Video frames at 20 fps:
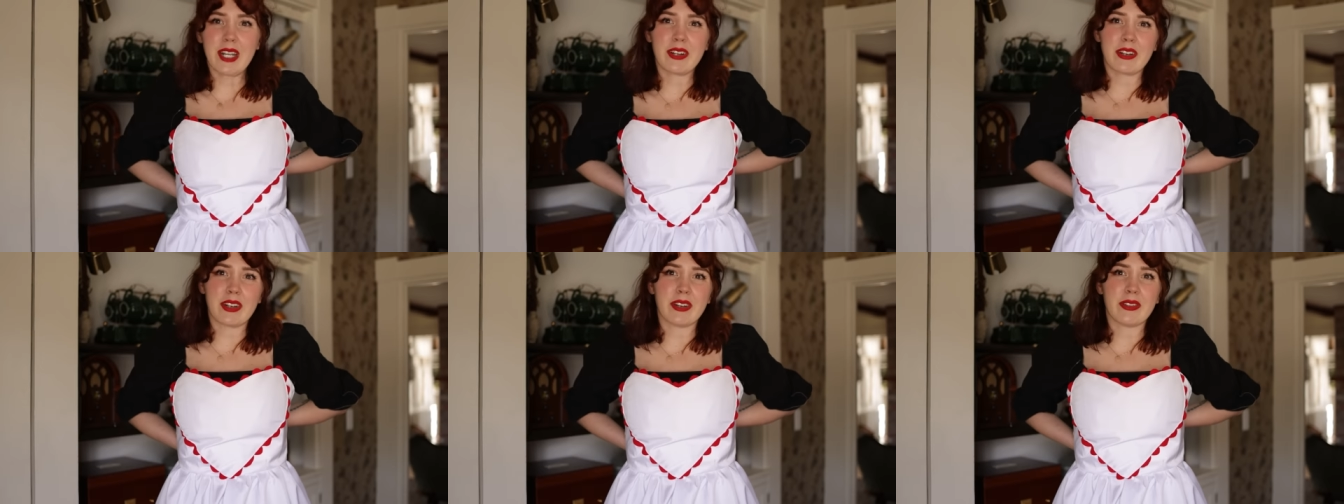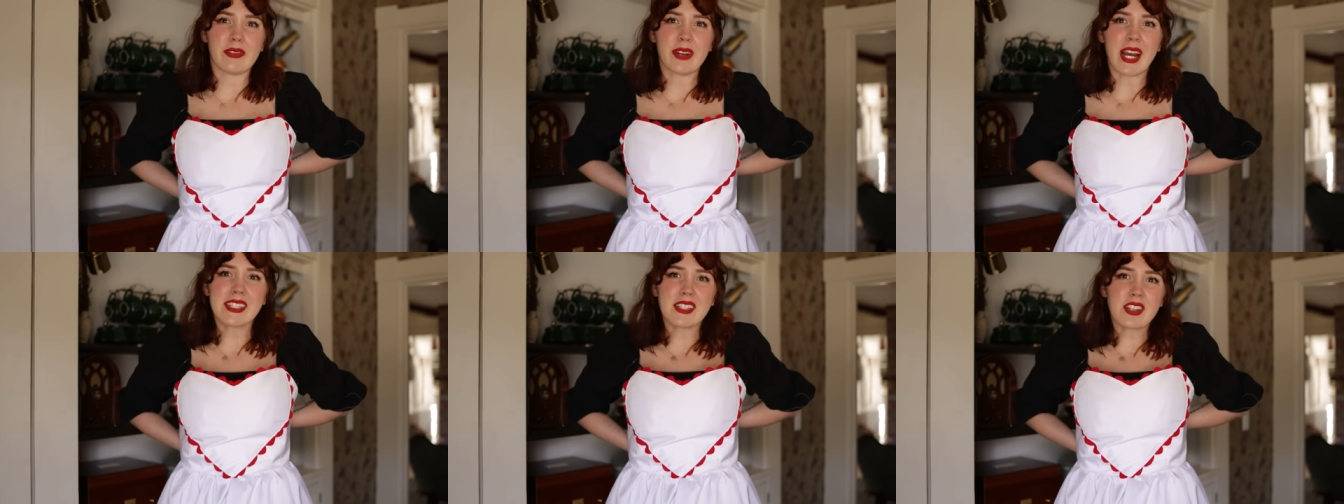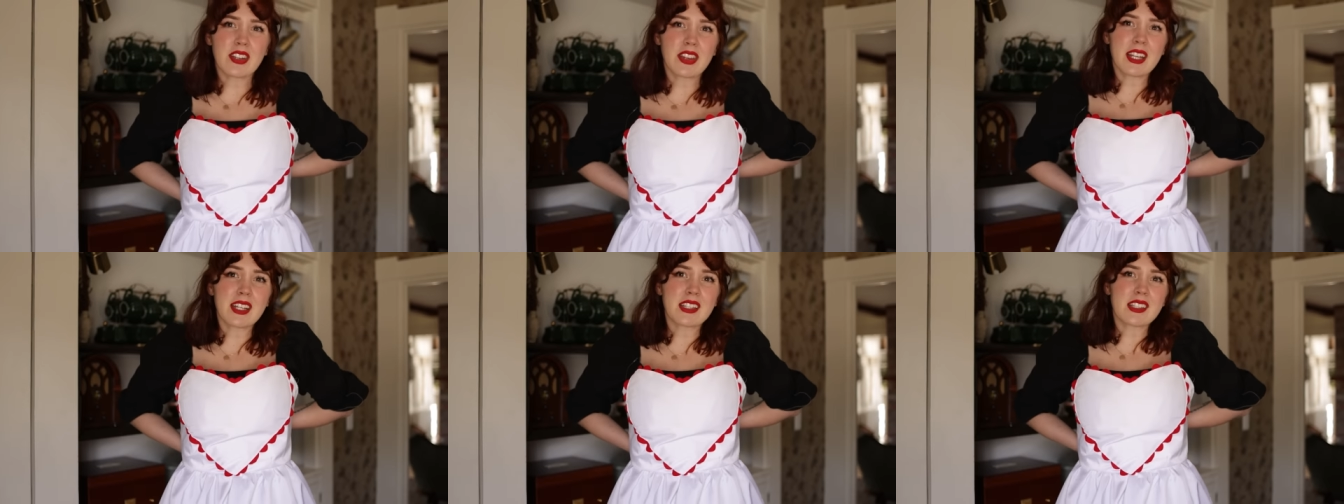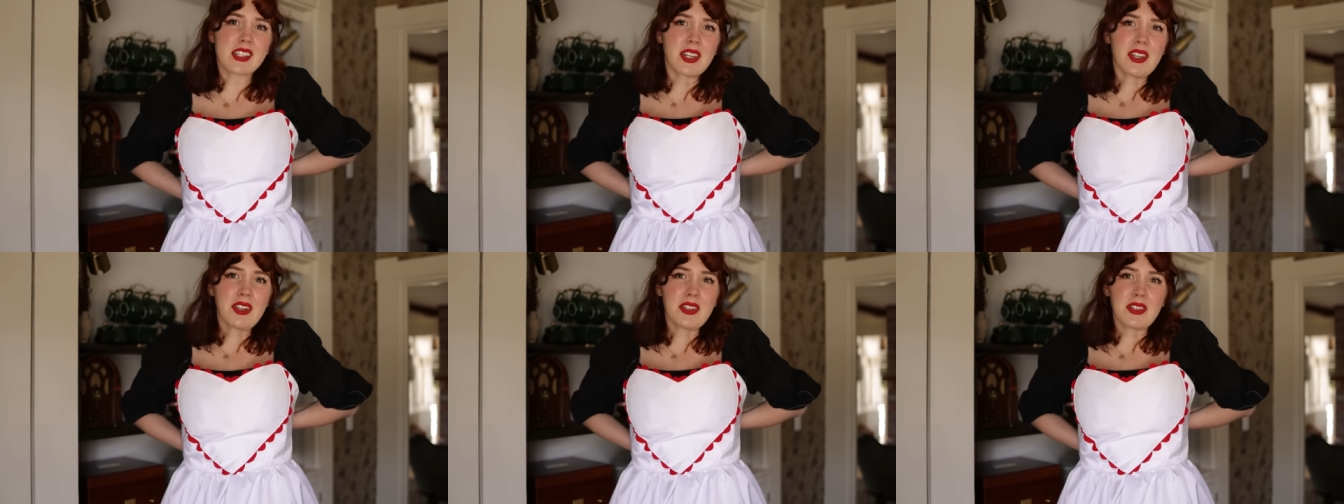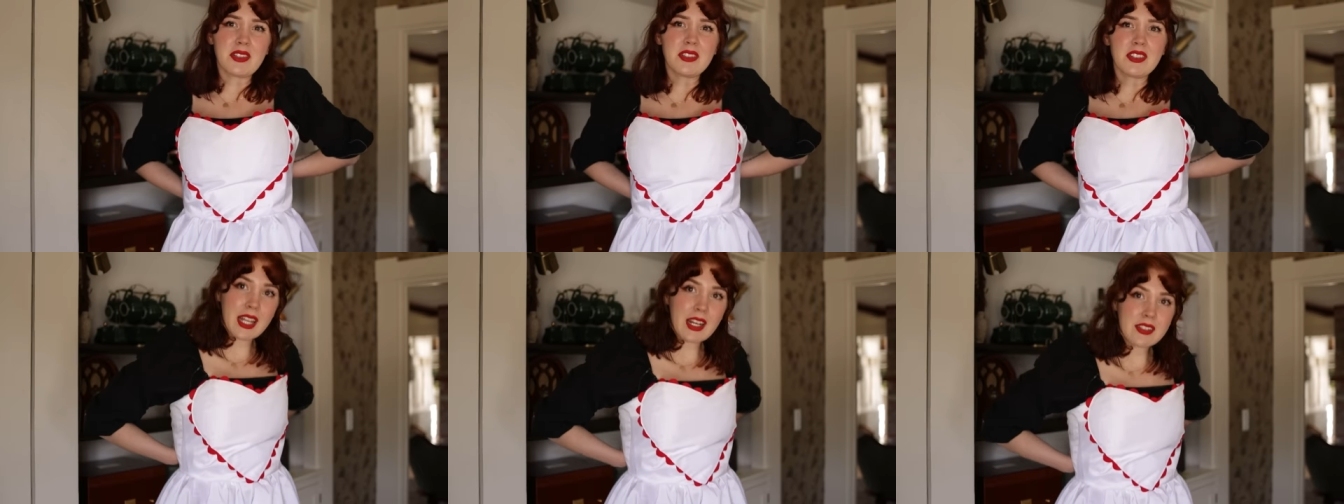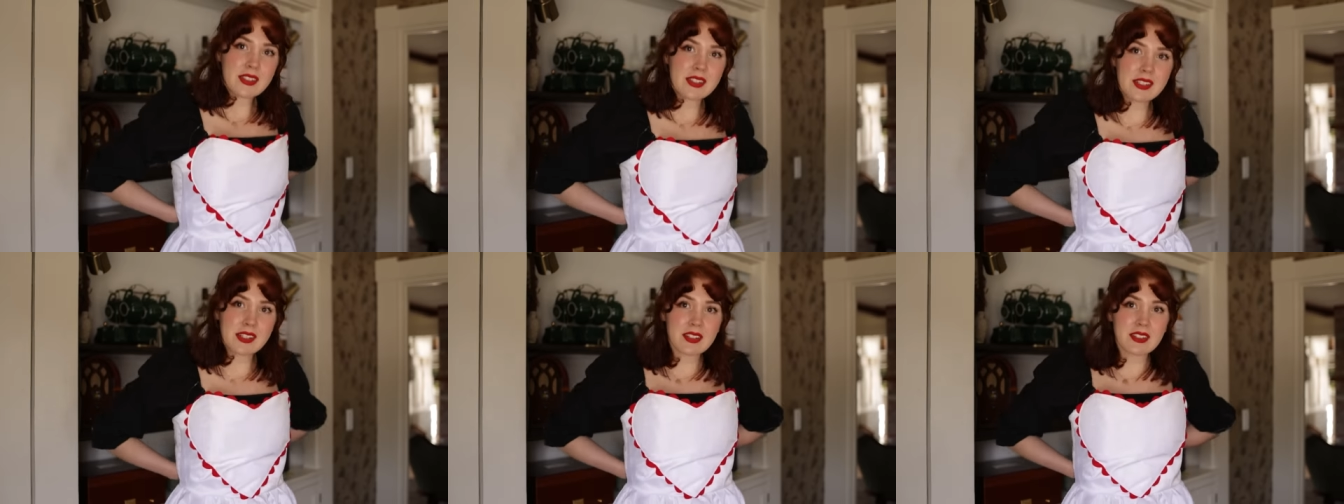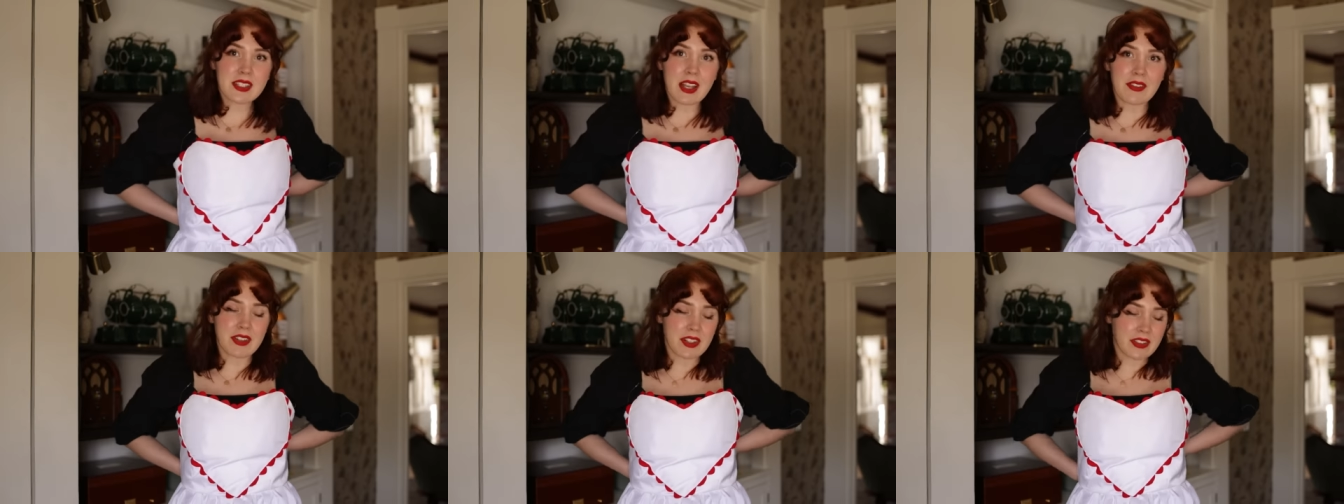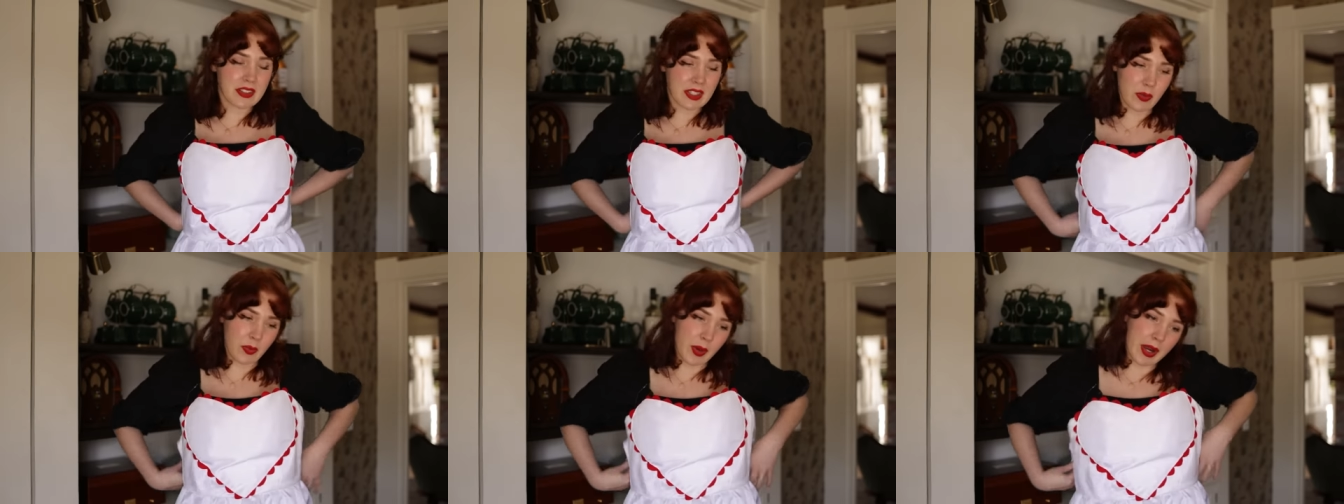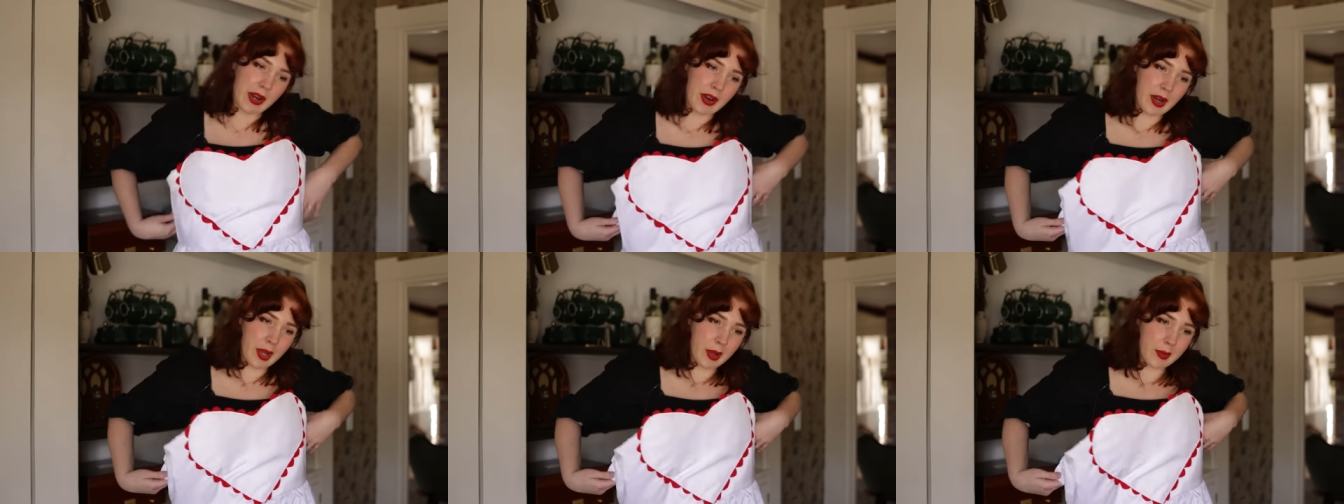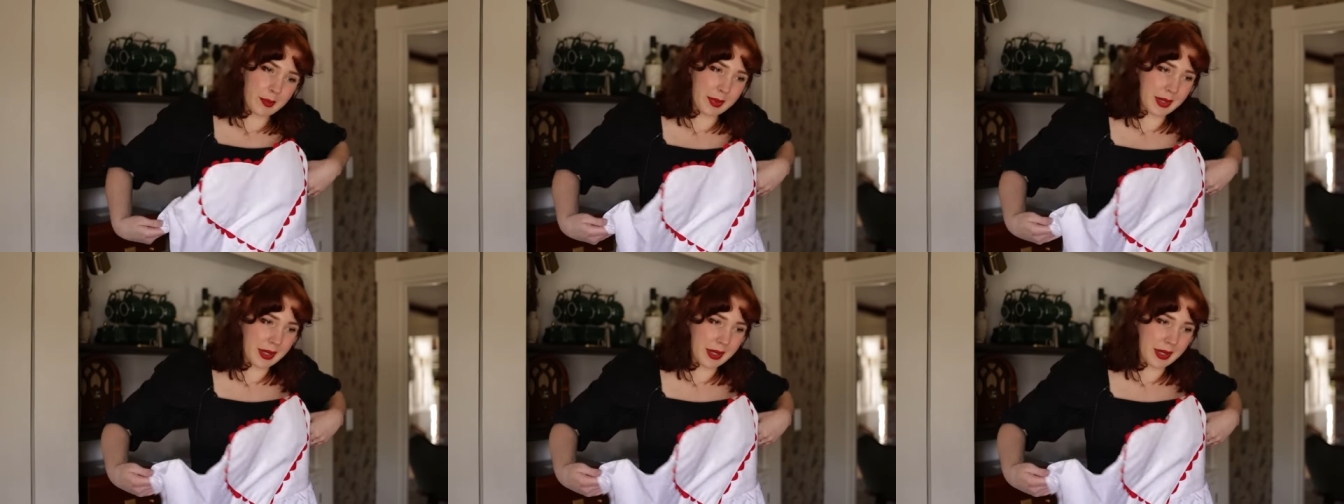I don't know. I still think it's cute and I'll still definitely wear it,